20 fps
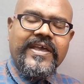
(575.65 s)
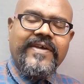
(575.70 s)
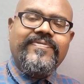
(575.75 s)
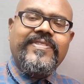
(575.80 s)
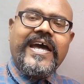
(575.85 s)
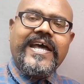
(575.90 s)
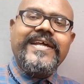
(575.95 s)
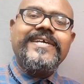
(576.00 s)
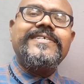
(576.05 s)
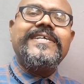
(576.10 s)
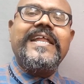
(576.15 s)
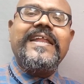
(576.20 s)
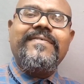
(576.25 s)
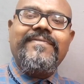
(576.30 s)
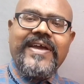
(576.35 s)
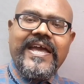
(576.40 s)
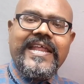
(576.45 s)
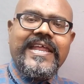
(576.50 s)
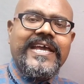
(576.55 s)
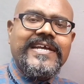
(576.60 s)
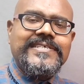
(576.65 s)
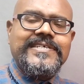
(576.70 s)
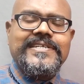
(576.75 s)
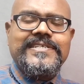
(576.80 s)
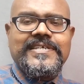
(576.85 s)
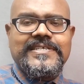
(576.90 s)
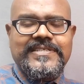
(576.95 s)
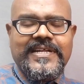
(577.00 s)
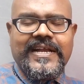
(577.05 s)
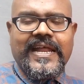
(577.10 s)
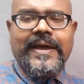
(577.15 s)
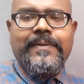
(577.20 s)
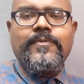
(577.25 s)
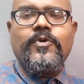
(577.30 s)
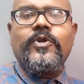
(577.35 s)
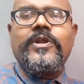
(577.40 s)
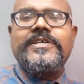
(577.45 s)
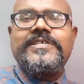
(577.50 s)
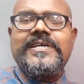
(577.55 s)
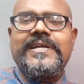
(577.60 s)
If there is any variations in the
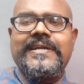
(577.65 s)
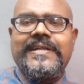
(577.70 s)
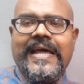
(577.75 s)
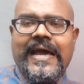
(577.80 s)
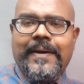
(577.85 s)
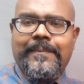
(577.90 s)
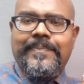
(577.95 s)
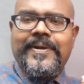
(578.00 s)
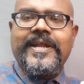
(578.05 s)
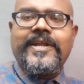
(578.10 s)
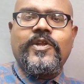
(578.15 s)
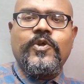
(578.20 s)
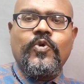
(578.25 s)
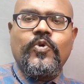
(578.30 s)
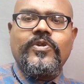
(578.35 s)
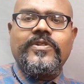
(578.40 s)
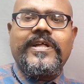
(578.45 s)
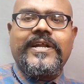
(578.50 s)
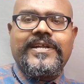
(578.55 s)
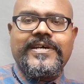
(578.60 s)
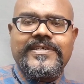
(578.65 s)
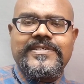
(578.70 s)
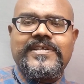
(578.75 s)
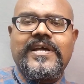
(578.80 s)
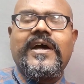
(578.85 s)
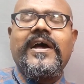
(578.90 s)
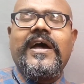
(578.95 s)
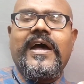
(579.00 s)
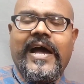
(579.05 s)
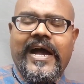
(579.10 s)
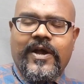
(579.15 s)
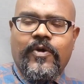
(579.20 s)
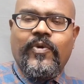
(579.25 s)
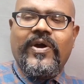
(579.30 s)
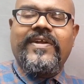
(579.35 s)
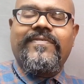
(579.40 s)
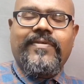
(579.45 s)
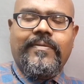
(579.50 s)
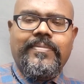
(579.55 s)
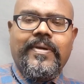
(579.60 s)
time duration and the amplitude that is
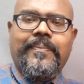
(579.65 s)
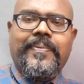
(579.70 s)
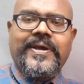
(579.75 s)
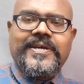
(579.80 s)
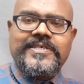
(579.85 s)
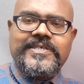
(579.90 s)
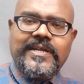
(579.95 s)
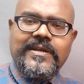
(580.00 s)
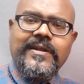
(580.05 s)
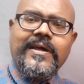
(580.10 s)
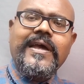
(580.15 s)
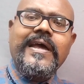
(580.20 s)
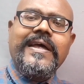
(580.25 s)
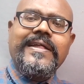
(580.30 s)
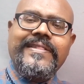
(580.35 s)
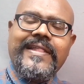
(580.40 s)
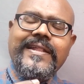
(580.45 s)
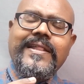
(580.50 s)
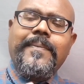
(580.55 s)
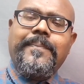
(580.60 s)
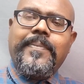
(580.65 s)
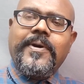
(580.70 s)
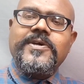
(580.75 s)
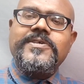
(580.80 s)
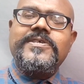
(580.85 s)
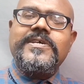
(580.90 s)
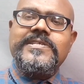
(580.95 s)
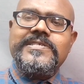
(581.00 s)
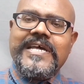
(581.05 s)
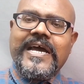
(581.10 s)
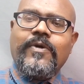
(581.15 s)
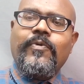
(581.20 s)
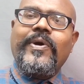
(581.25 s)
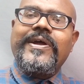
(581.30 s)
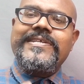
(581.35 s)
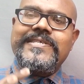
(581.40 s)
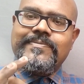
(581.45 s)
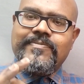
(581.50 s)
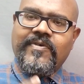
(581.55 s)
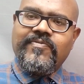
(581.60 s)
acquired from the patient, then the person's
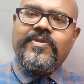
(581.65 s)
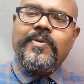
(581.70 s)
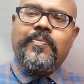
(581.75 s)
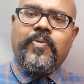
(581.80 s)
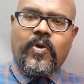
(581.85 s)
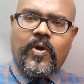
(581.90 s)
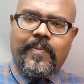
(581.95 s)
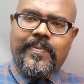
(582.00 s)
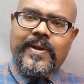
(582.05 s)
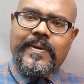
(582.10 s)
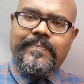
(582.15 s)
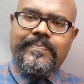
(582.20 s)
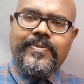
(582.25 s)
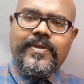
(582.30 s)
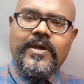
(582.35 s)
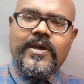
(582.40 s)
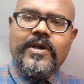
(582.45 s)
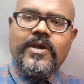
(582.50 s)
acquired some of the problem.